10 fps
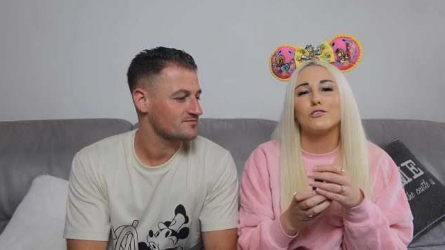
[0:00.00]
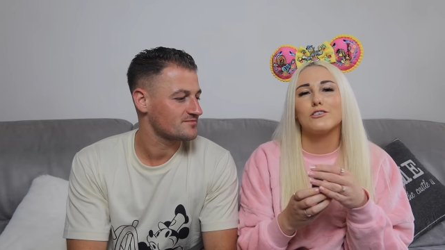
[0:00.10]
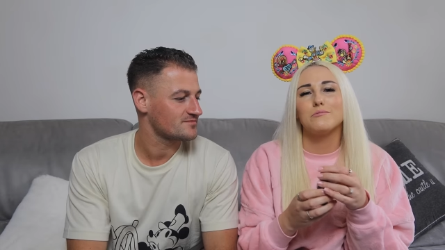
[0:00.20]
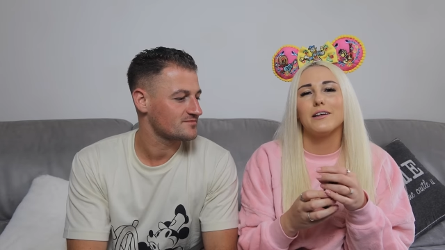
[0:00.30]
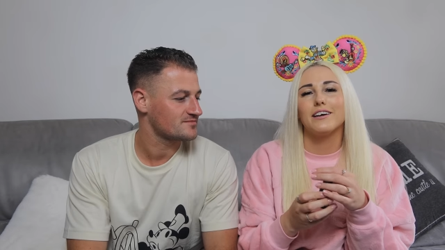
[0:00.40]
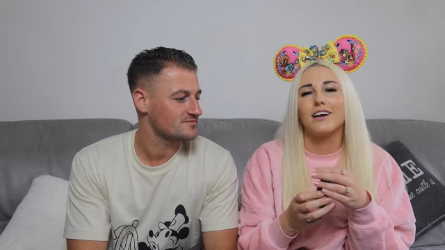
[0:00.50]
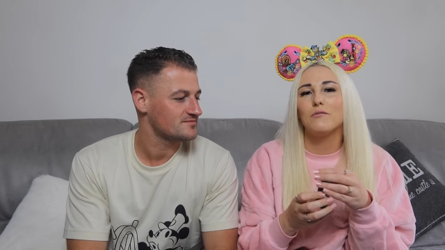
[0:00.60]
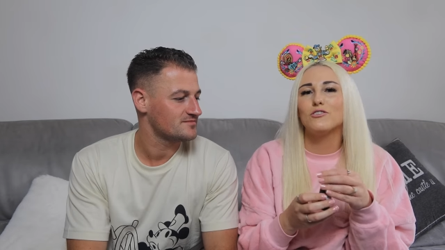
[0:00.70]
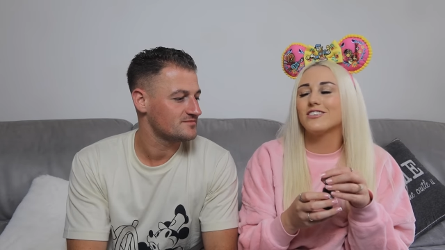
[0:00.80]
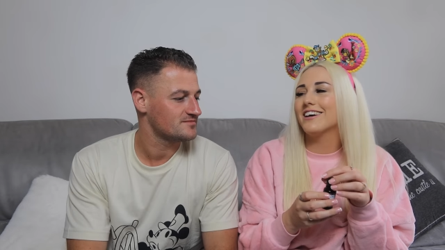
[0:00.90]
Speaker 1: just going to smell it again.
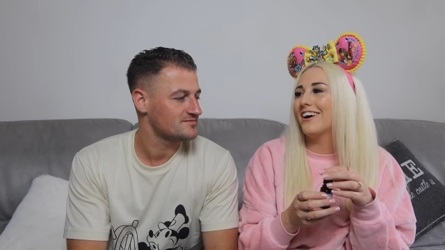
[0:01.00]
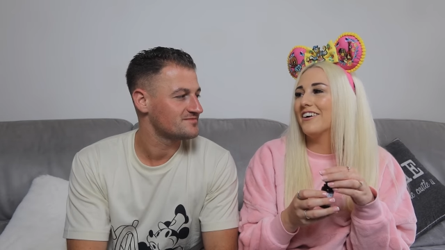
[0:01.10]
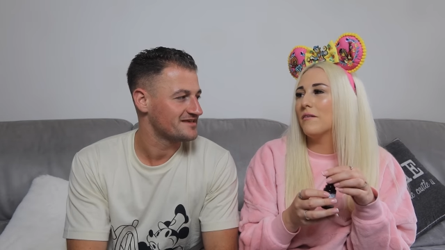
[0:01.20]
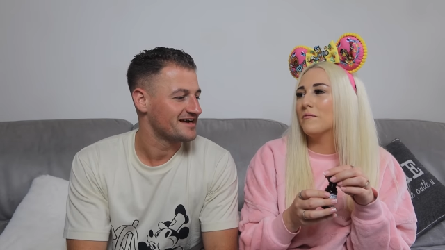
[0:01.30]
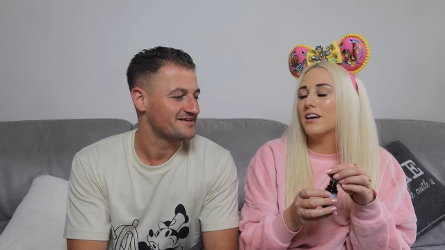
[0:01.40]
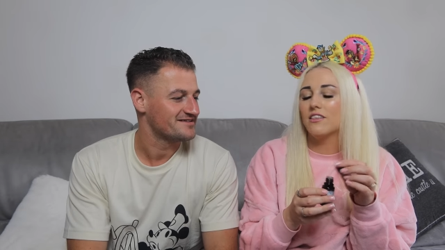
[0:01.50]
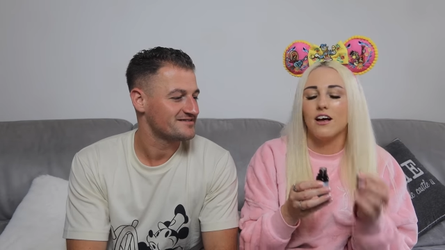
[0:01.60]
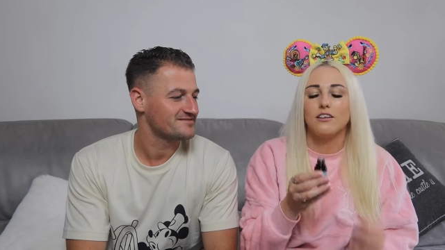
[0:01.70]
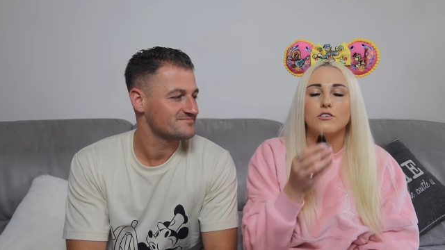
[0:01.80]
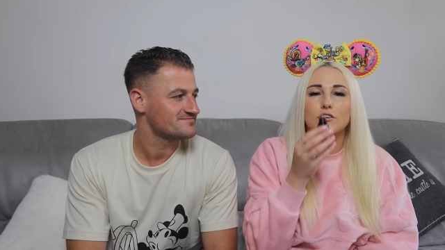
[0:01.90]
We just had it on, haven't yeah. we, in
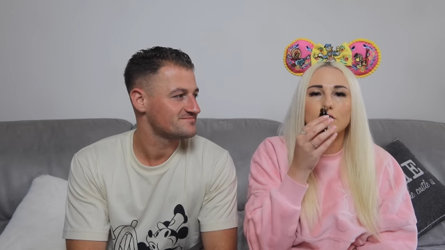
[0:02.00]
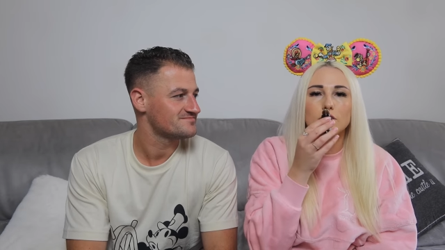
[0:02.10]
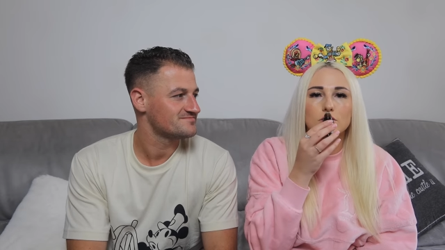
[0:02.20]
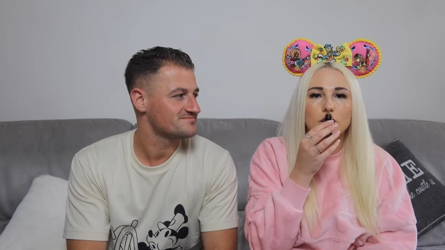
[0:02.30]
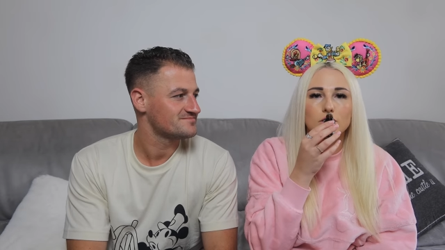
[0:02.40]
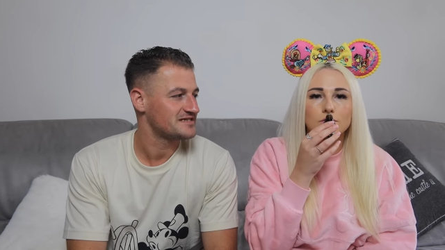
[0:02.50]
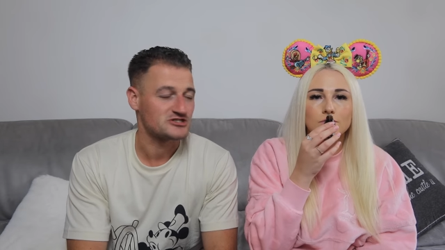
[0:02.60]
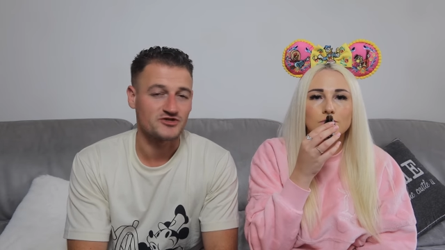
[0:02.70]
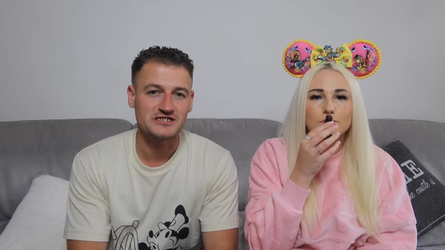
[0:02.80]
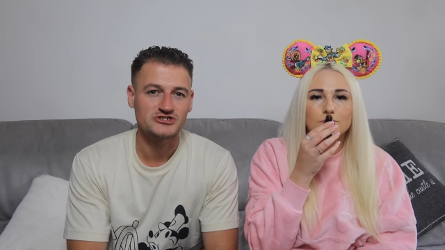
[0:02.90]
our little diffuser?
Speaker 2: Yeah,
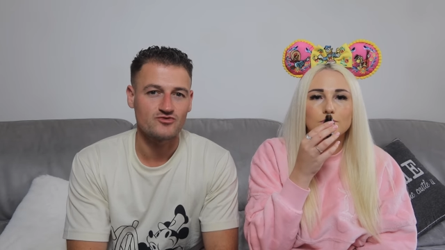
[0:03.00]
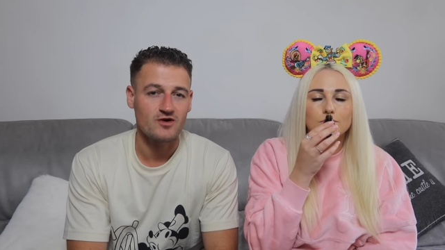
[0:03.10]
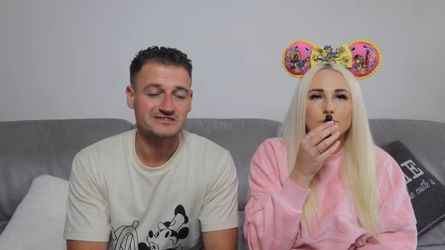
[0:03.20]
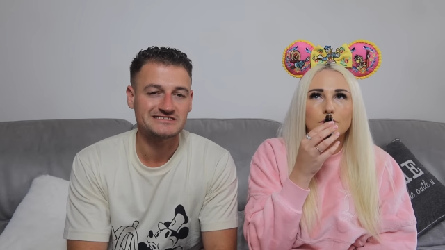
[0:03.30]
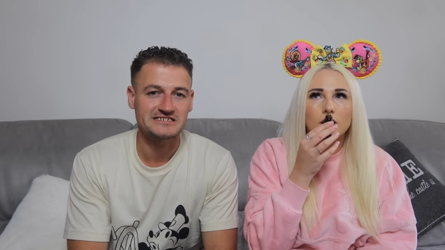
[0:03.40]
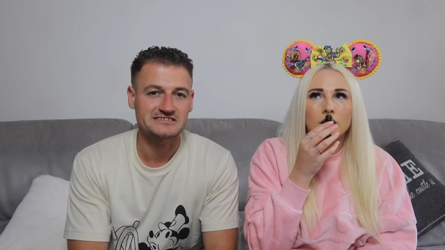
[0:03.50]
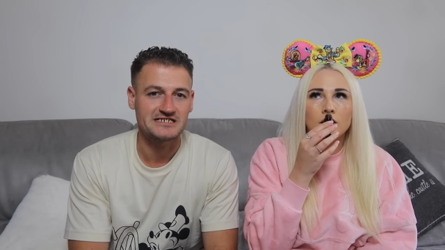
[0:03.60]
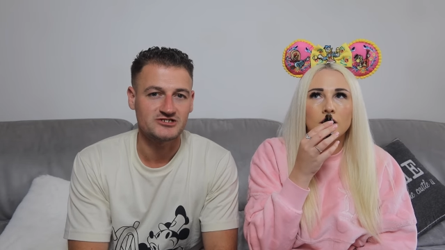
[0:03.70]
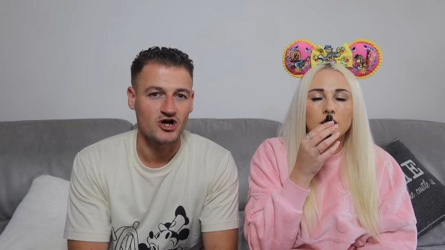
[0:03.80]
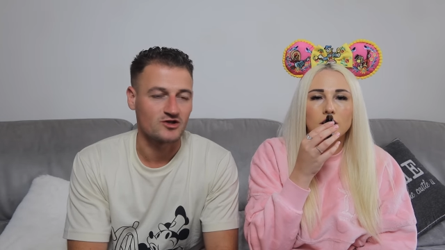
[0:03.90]
so these are around
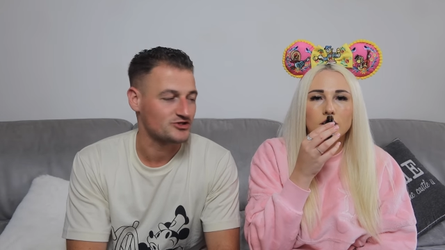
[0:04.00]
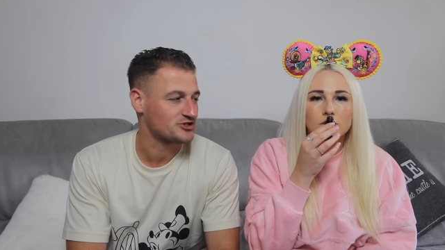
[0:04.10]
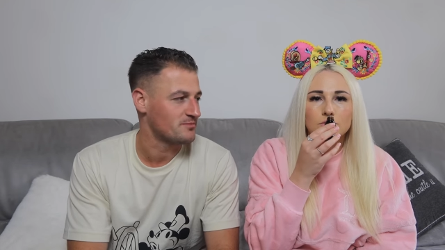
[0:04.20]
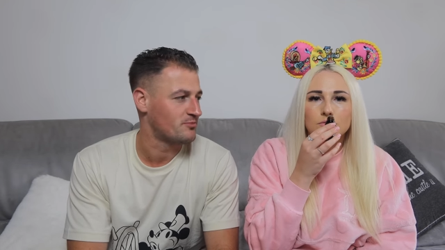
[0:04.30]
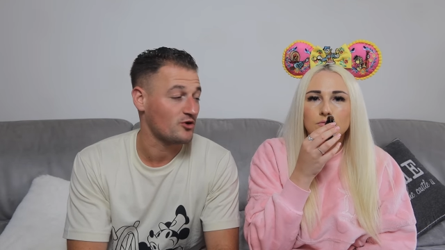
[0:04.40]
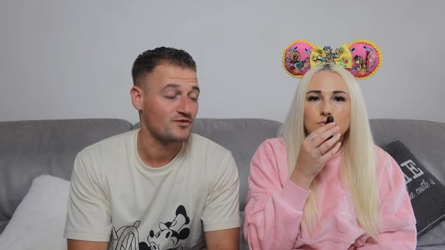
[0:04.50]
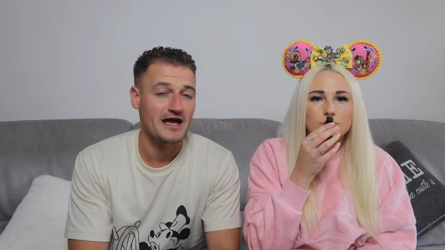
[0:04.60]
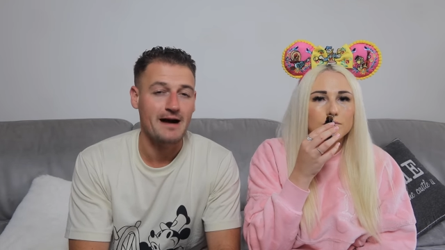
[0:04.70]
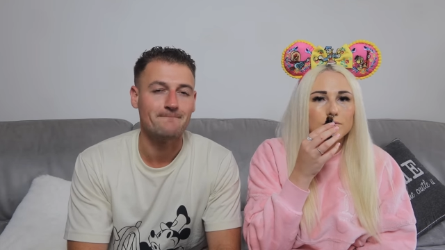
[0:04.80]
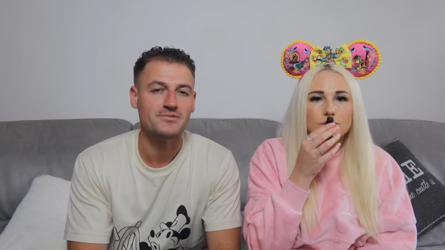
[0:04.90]
$16, oh. but they
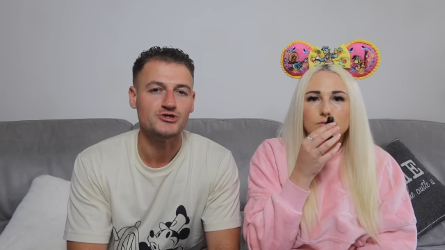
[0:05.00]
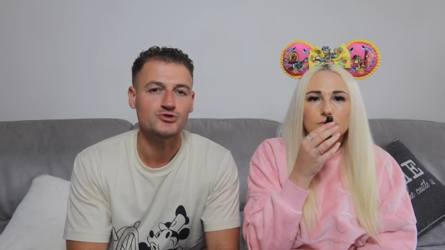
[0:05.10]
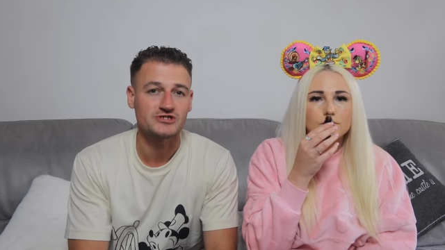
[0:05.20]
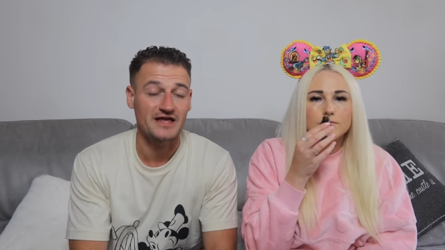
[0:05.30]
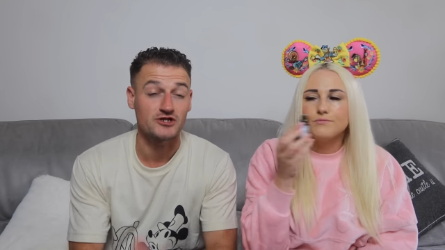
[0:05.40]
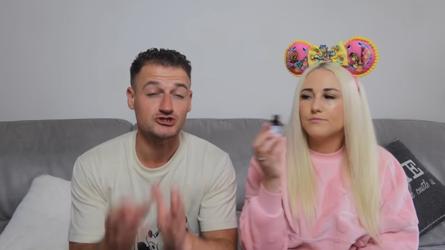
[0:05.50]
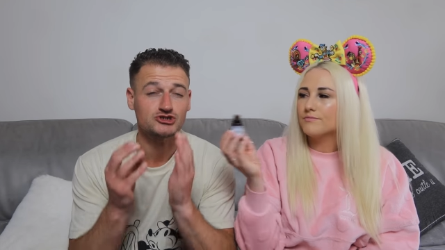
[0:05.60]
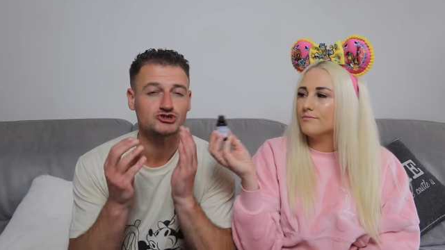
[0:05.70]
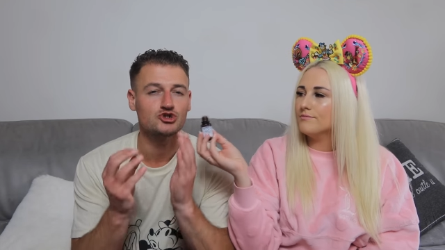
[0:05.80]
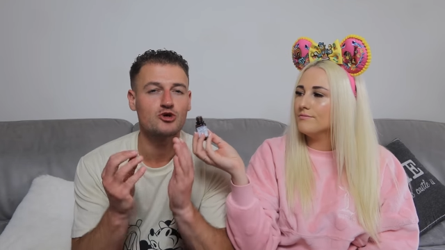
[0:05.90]
are beautiful. And they're
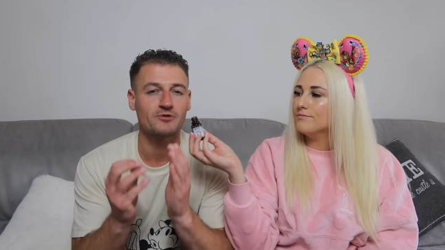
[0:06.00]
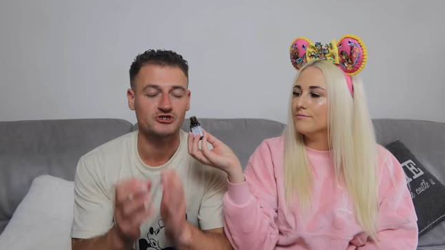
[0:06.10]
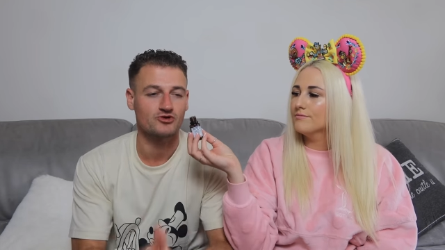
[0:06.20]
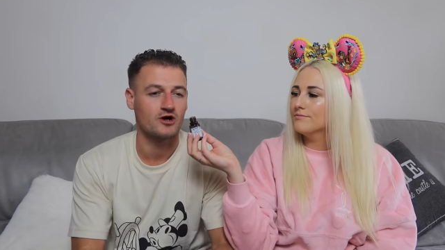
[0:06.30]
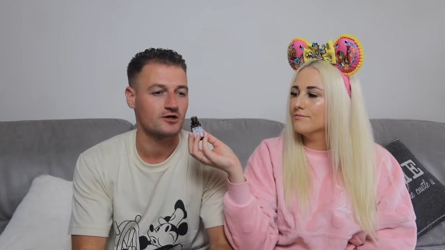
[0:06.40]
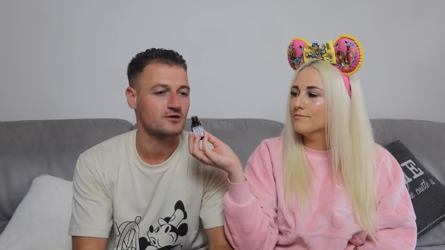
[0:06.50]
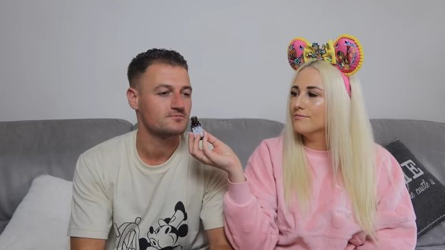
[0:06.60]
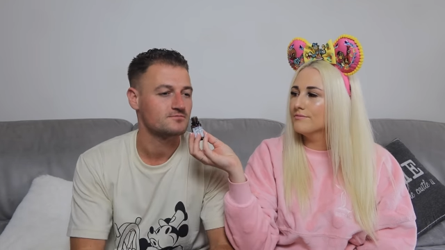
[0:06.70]
super strong.